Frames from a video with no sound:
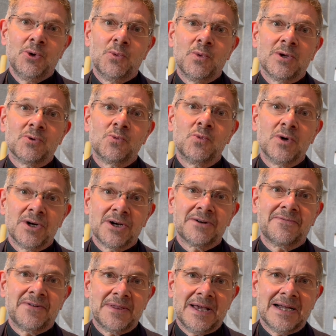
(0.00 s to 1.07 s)
will work
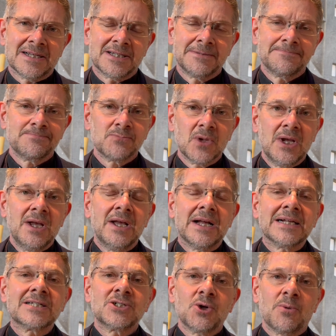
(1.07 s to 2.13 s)
for that.
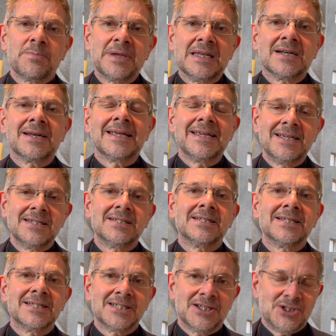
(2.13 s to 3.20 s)
It's not been an easy
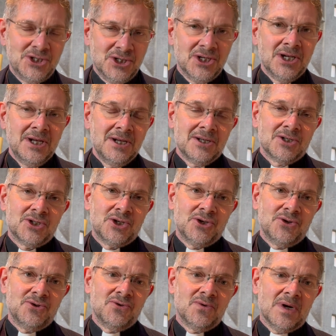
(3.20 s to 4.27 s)
decision
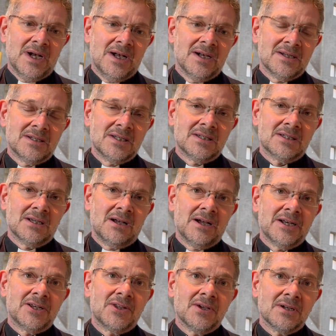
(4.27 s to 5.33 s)
to
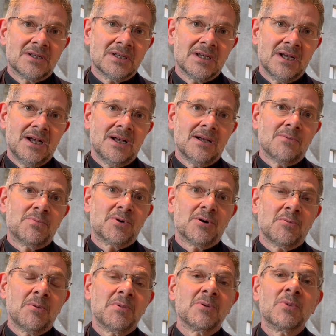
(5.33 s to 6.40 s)
decide that
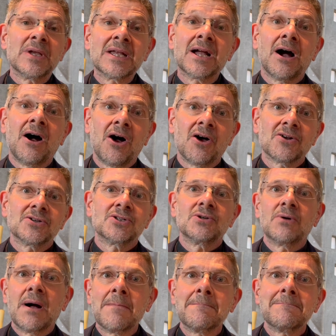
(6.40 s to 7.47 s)
probably we can't
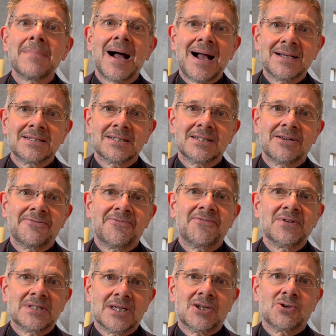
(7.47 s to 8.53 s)
do a mass
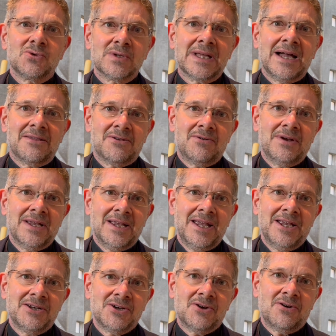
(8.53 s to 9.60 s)
physical gathering
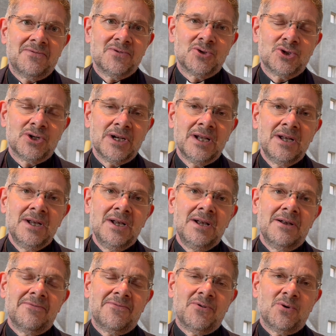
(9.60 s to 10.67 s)
in Coventry
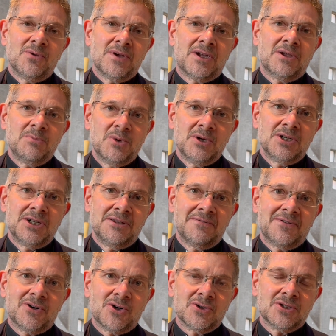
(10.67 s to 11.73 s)
for the community of
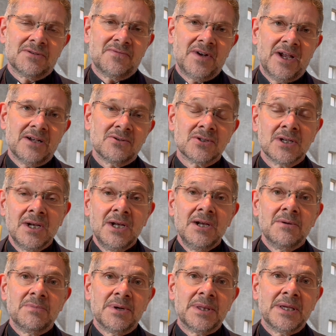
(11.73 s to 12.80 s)
the Cross of Nails,
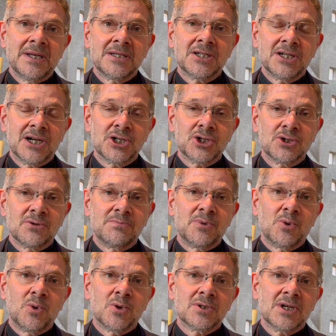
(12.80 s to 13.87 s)
but the International
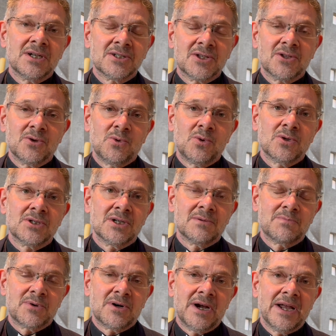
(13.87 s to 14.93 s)
Board has thought
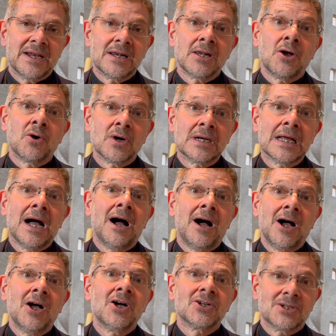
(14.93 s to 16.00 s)
and prayed long and
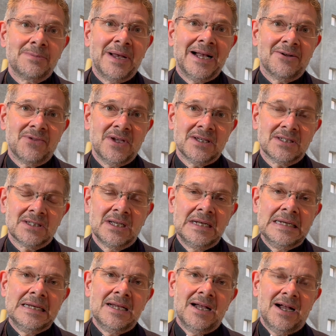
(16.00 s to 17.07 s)
hard about this
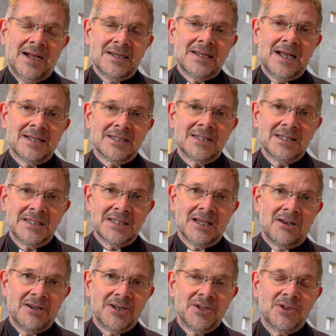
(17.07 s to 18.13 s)
and has
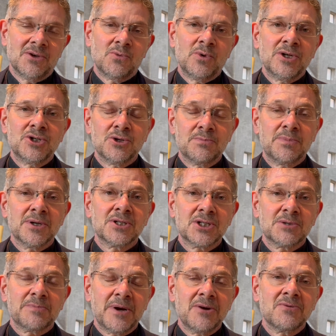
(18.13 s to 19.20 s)
decided that we should
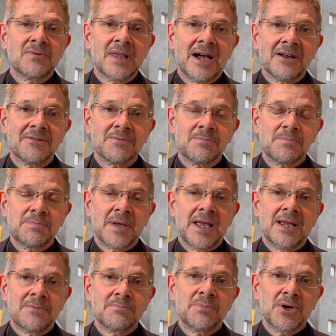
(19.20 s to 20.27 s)
postpone that
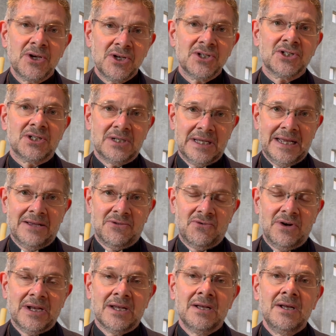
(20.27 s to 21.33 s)
in-person
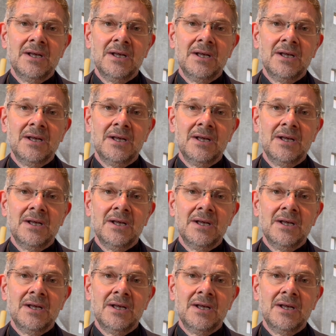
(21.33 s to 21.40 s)
gathering